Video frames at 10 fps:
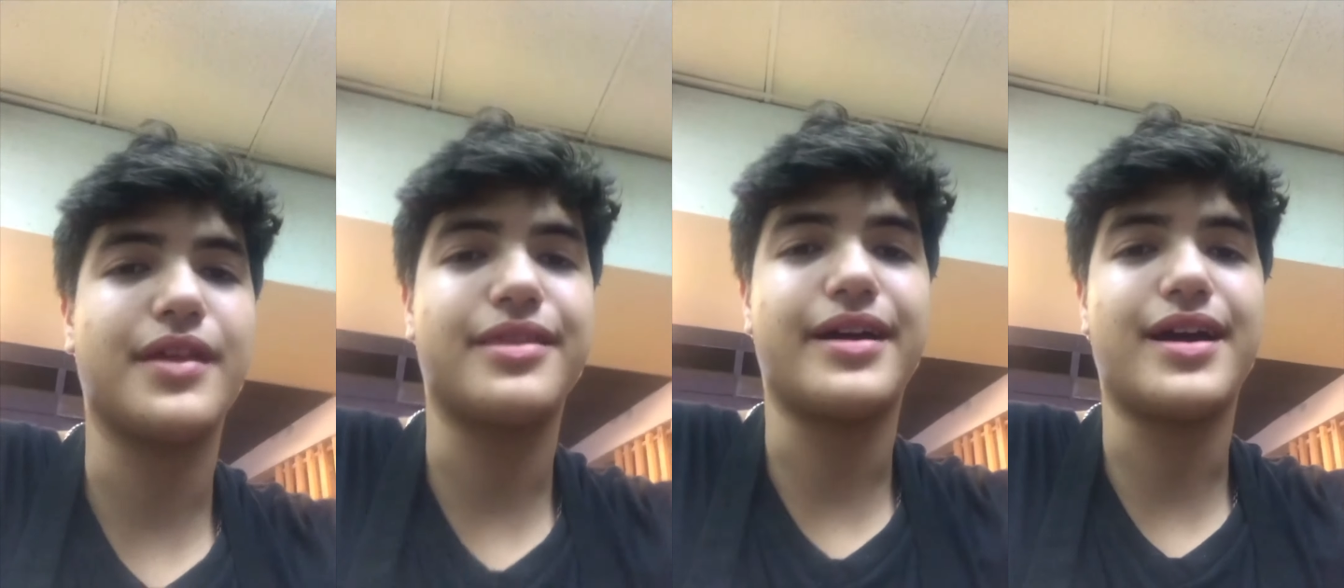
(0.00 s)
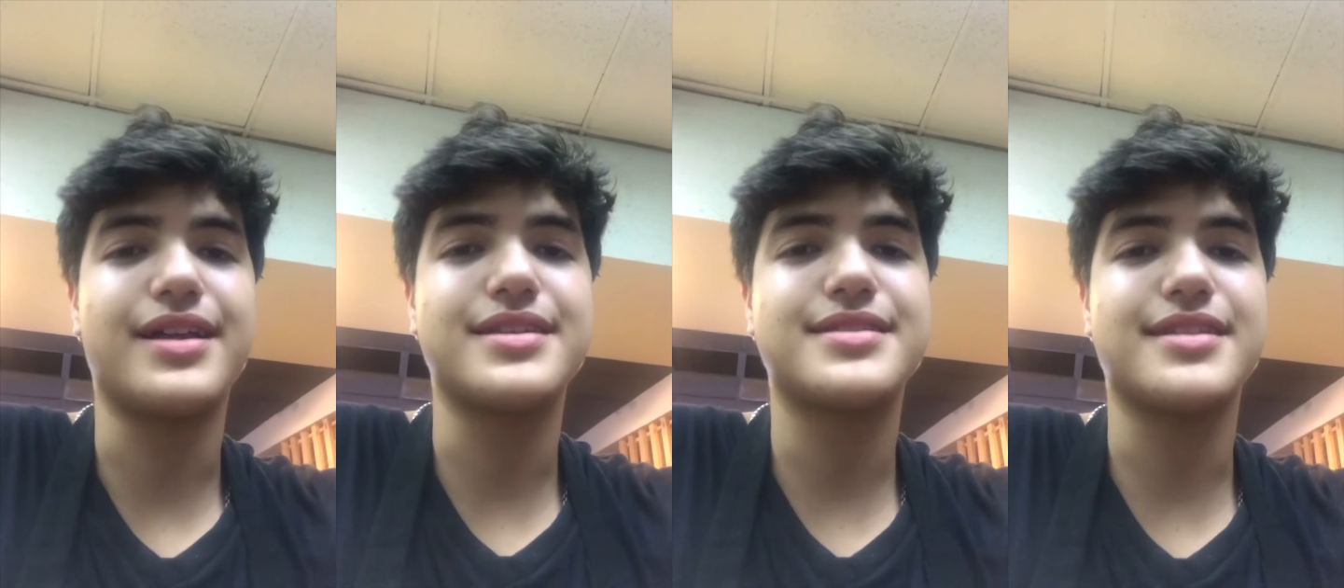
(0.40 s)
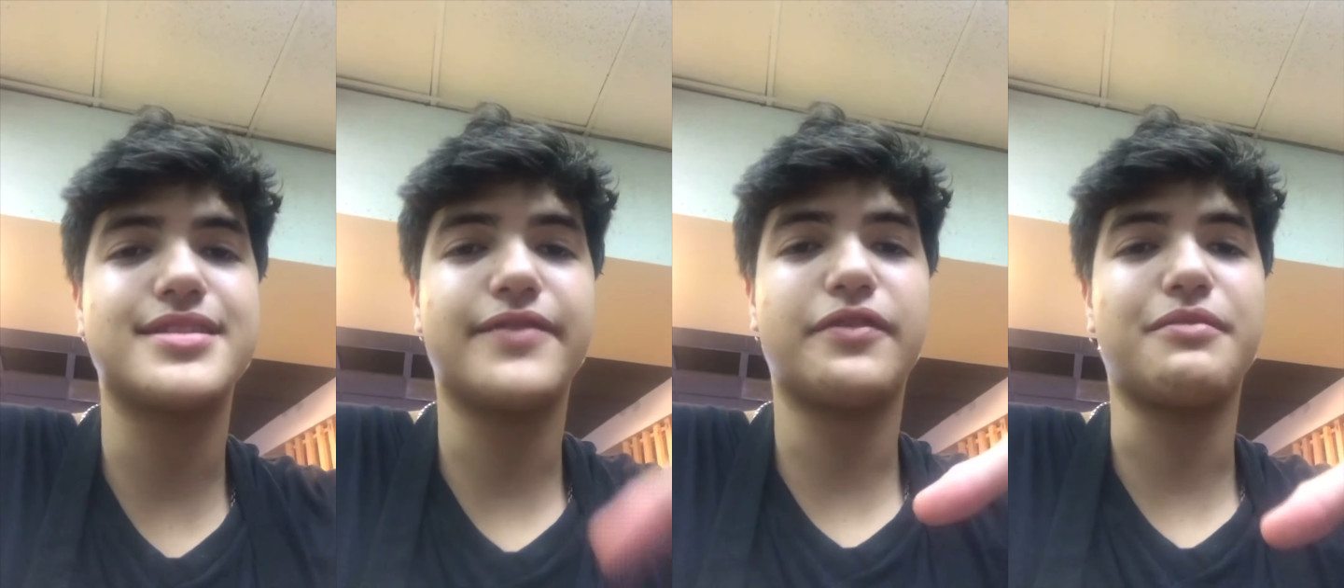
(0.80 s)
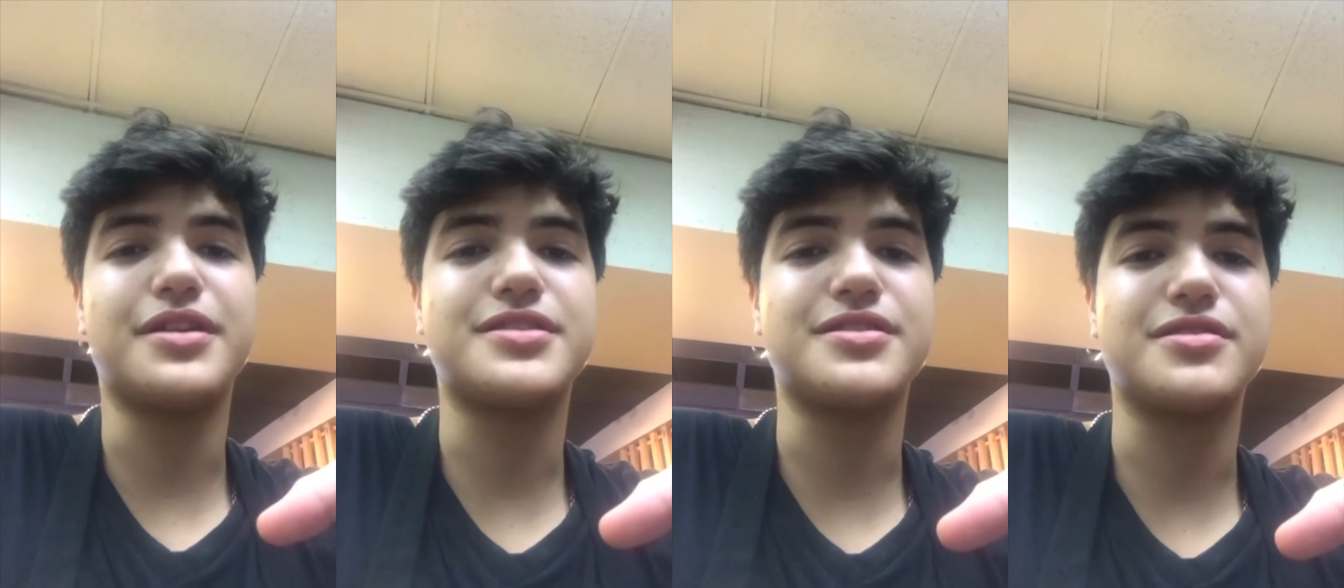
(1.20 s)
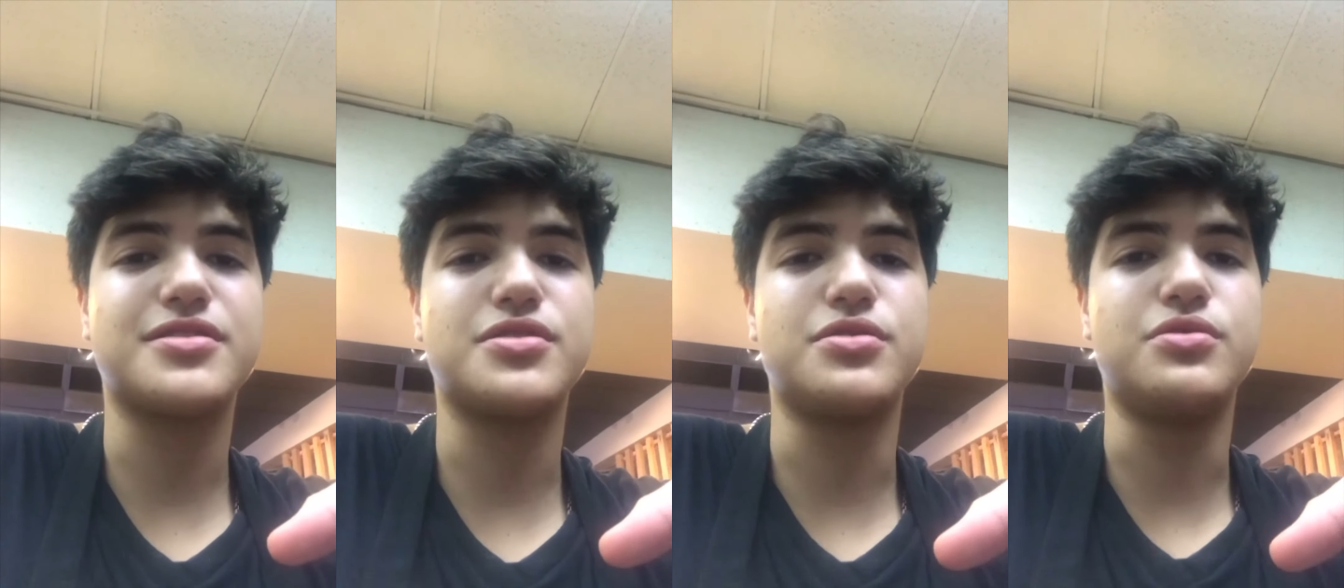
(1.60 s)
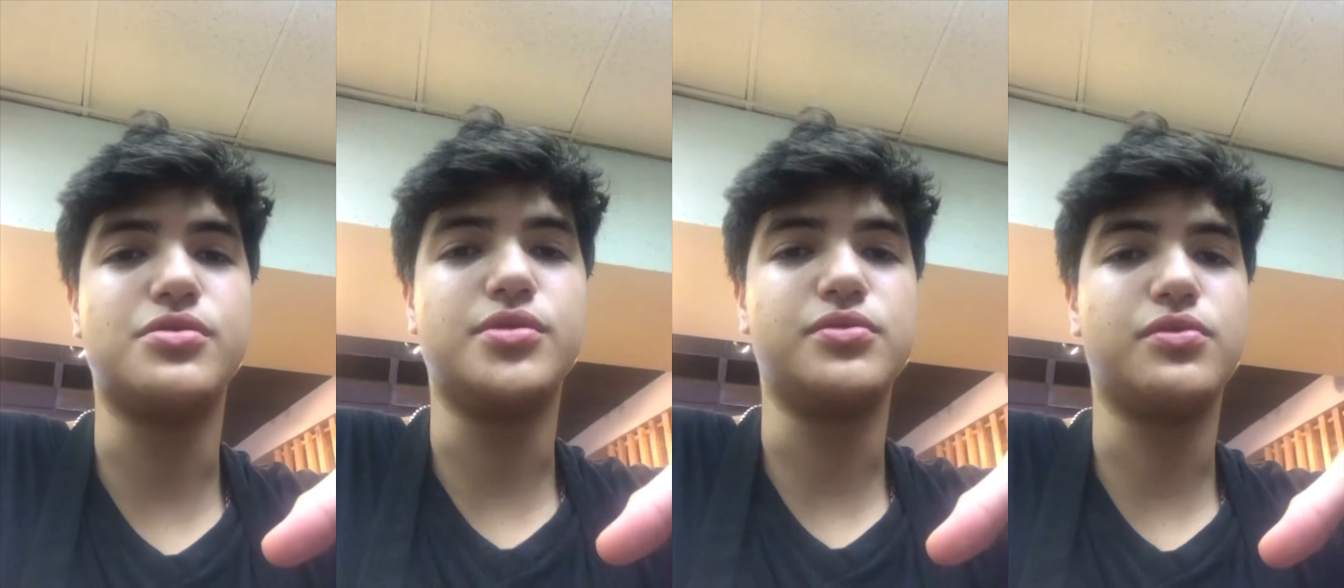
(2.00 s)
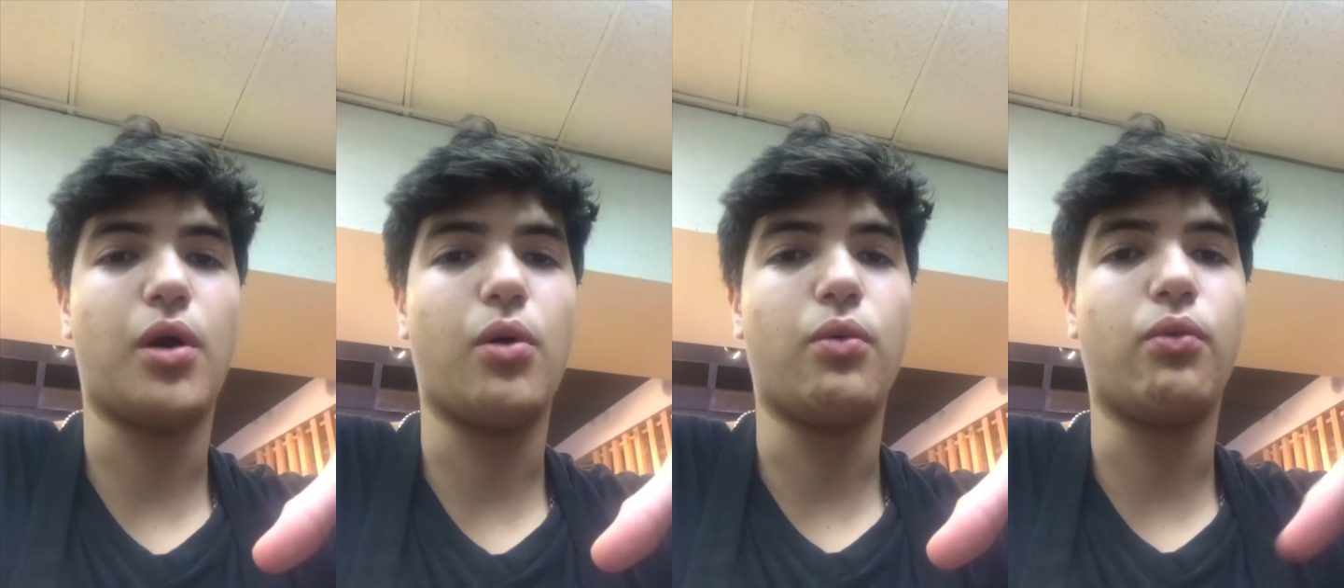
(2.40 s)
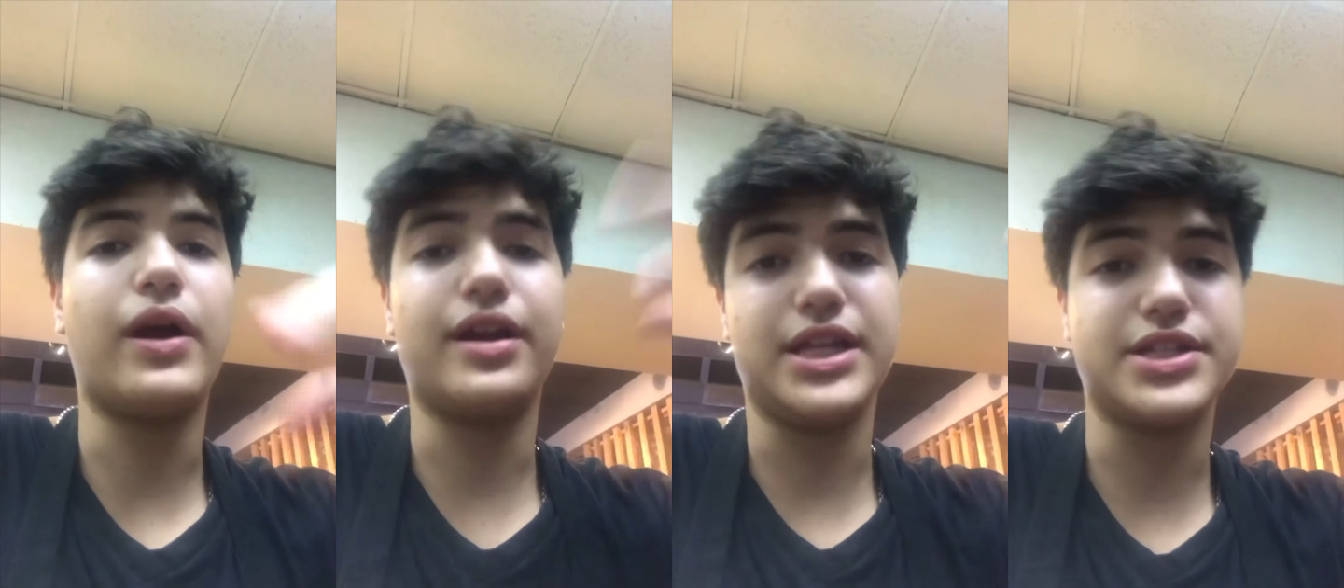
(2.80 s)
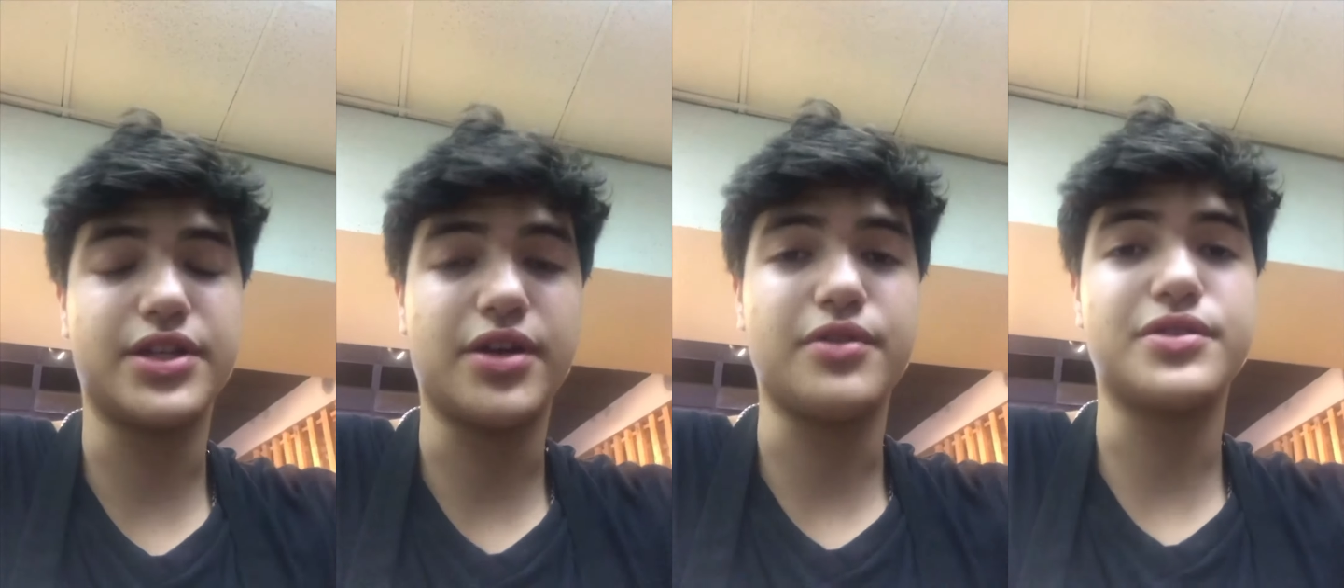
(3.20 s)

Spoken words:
that sends information to where it needs to go.